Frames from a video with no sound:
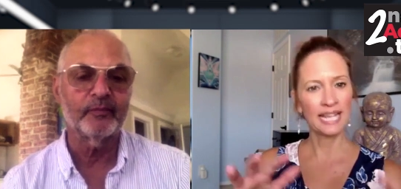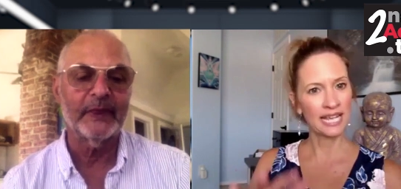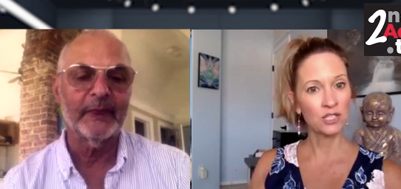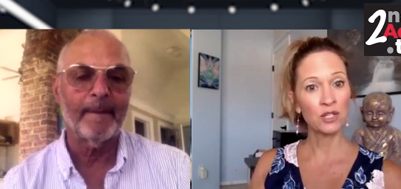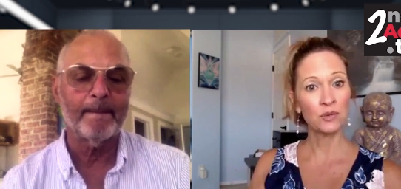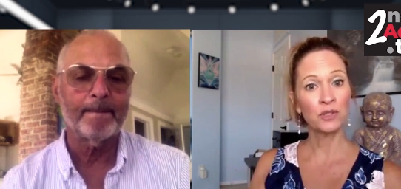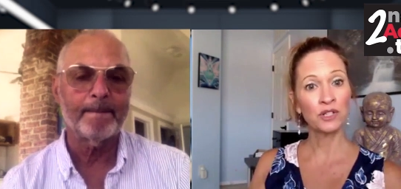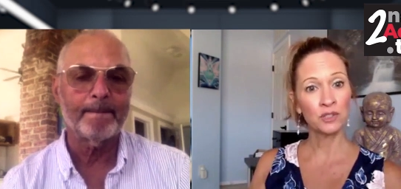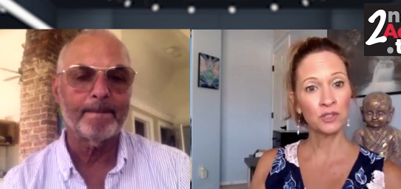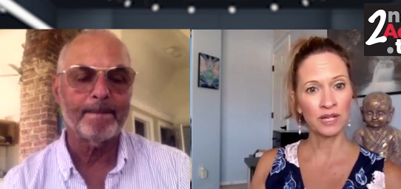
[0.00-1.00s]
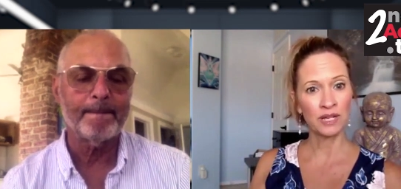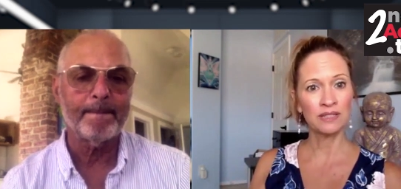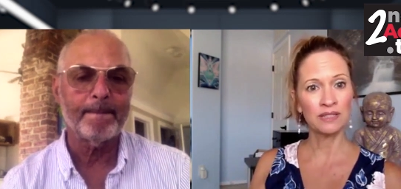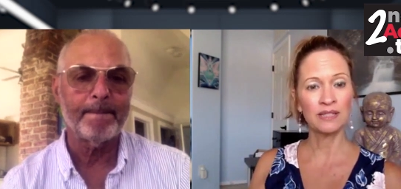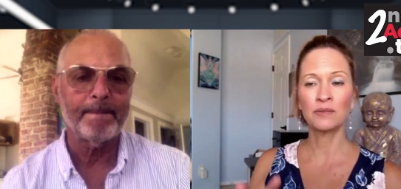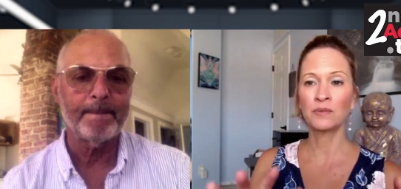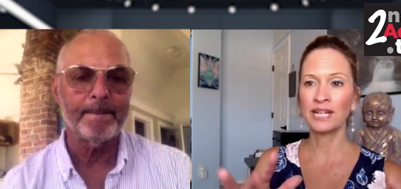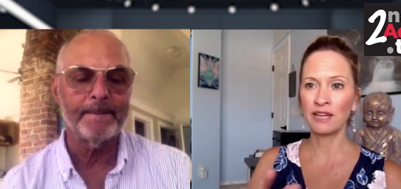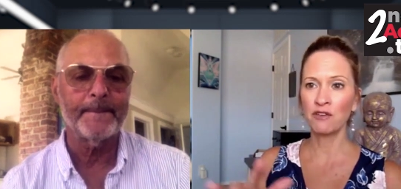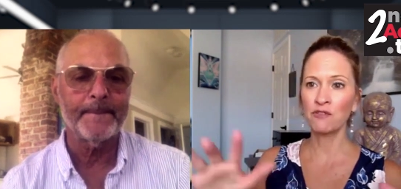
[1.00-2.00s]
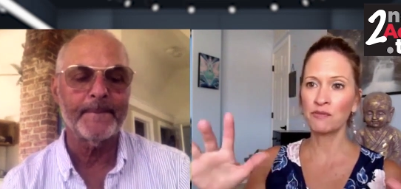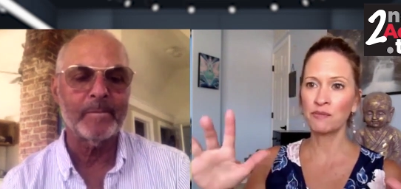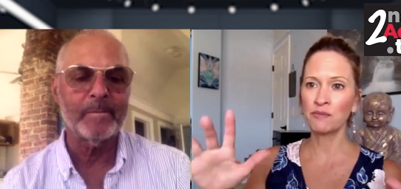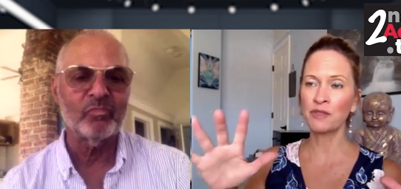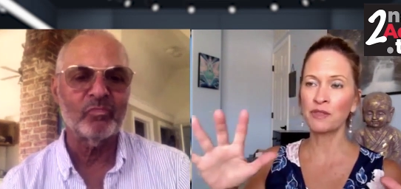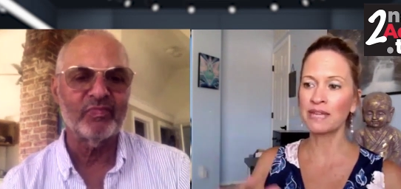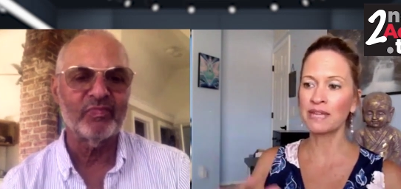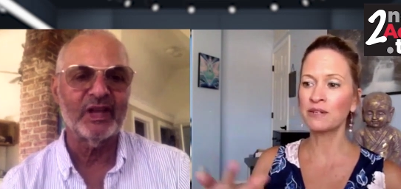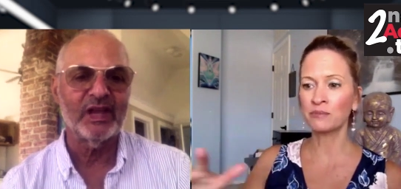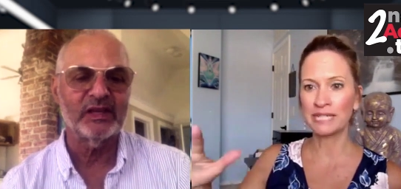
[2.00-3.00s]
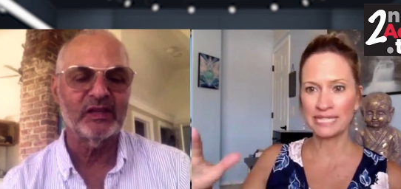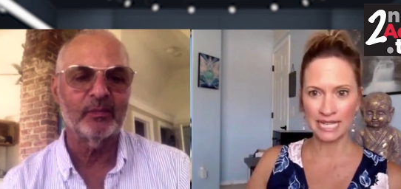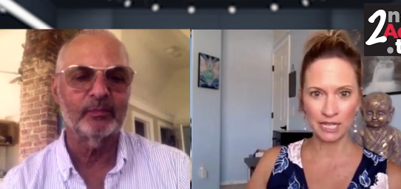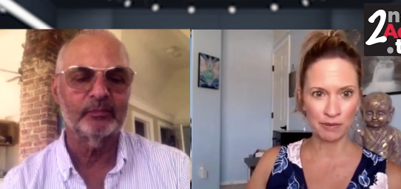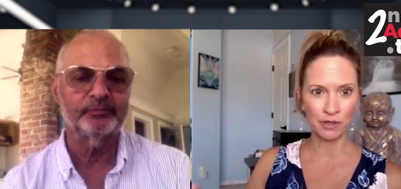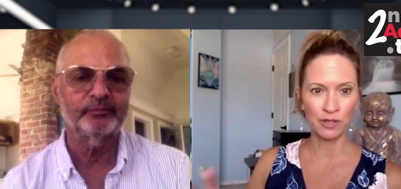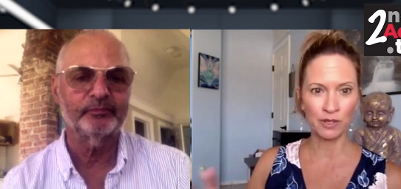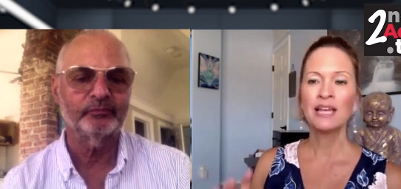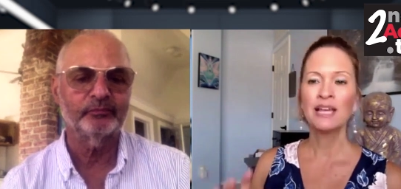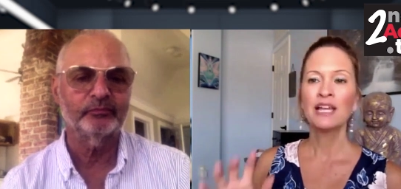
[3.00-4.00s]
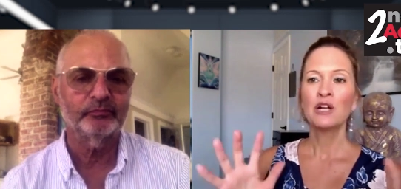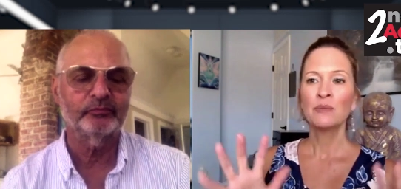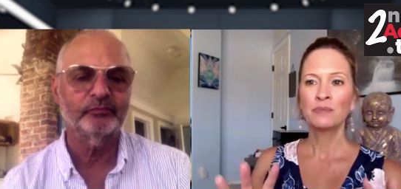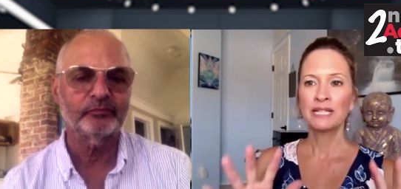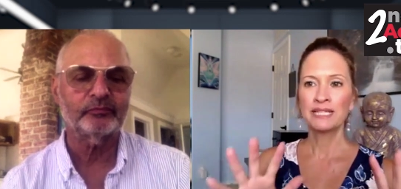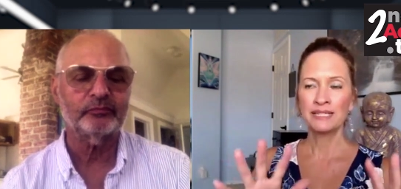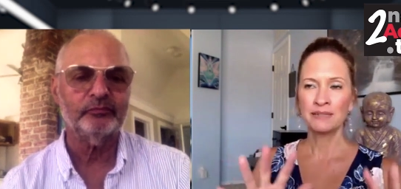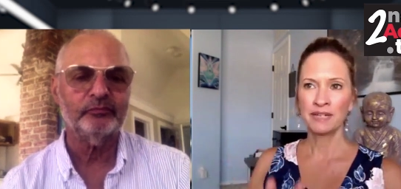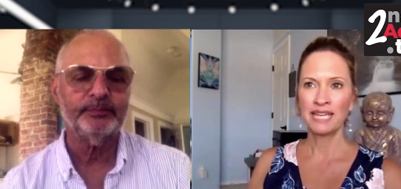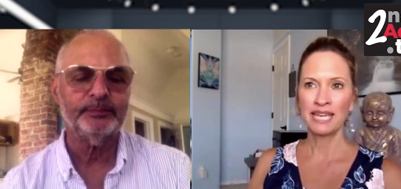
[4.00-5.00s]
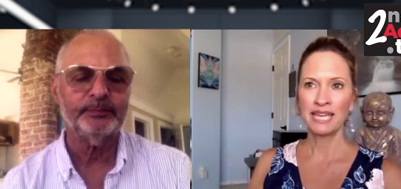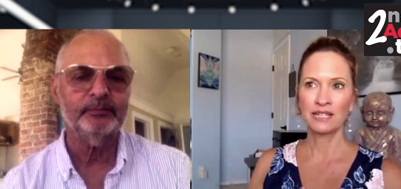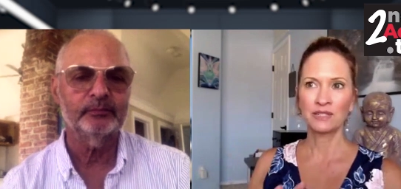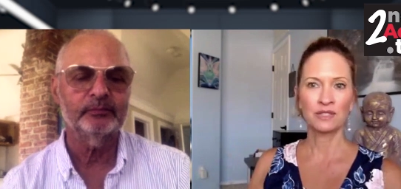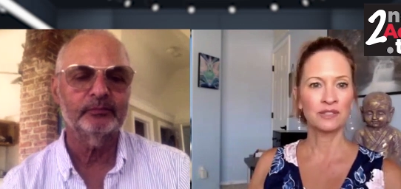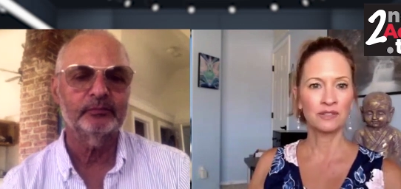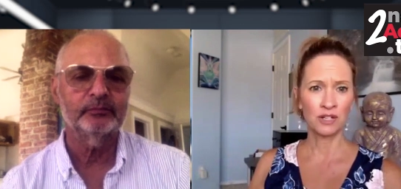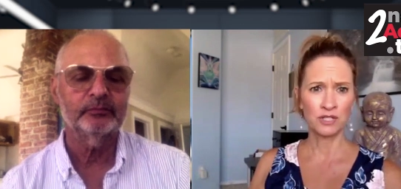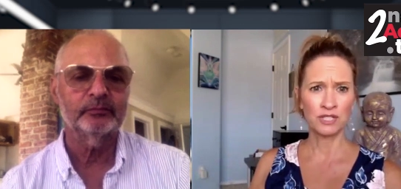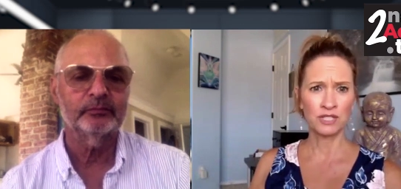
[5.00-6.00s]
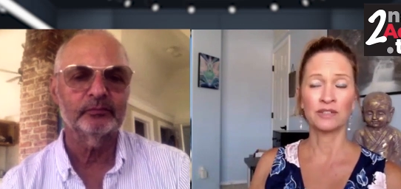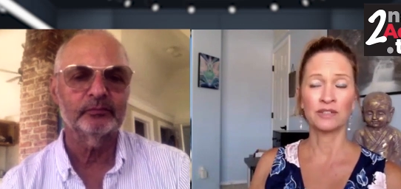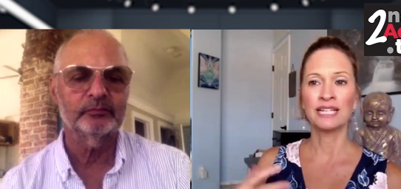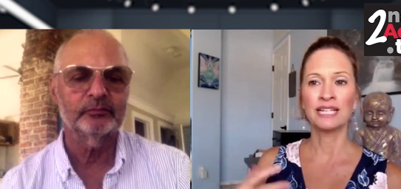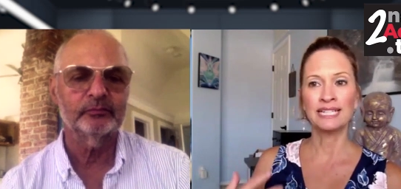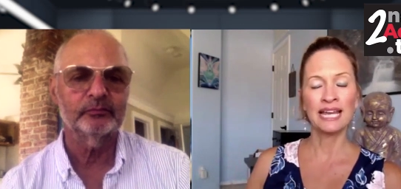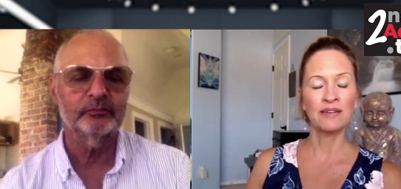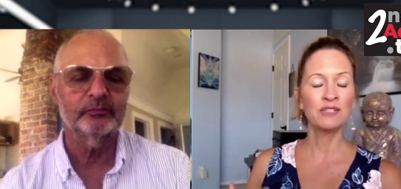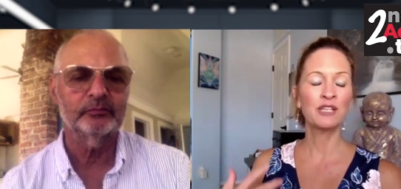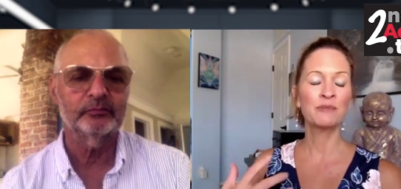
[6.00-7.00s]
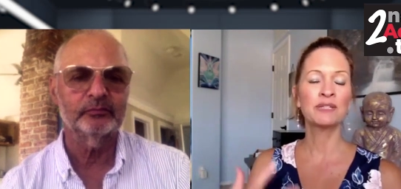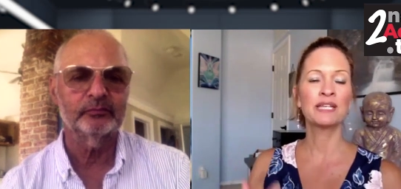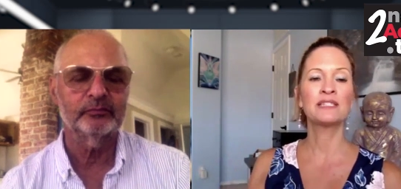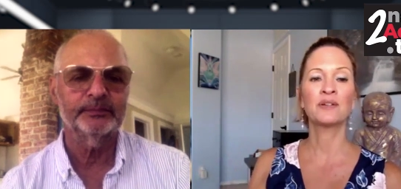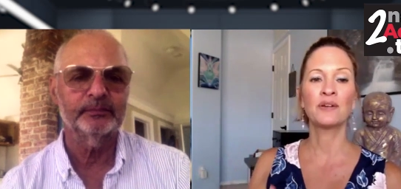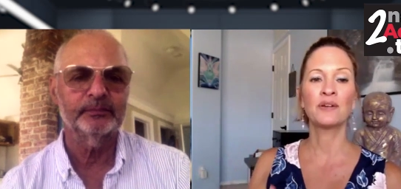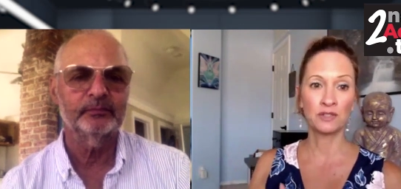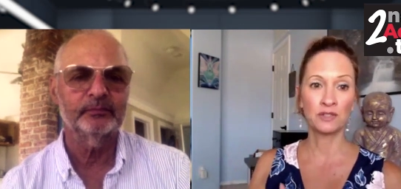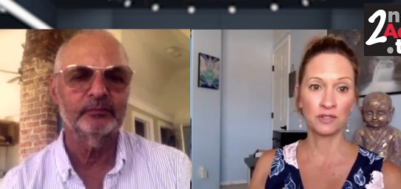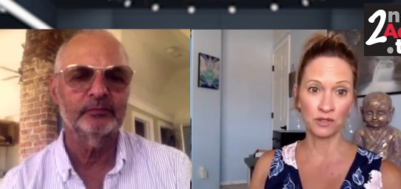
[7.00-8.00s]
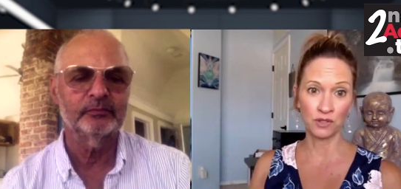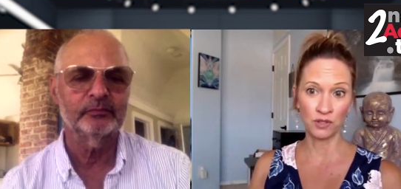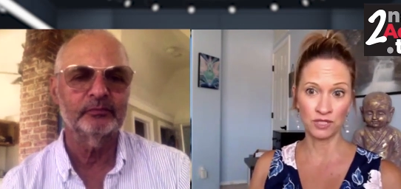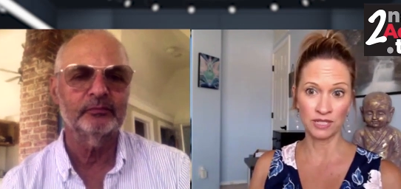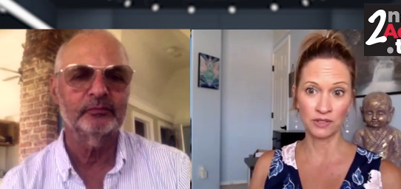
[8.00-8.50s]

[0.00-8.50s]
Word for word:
Speaker 1: a lot of hands-on work as well, and when I have the men on my table, placing my hands on their heart center and then having them place their hands on their heart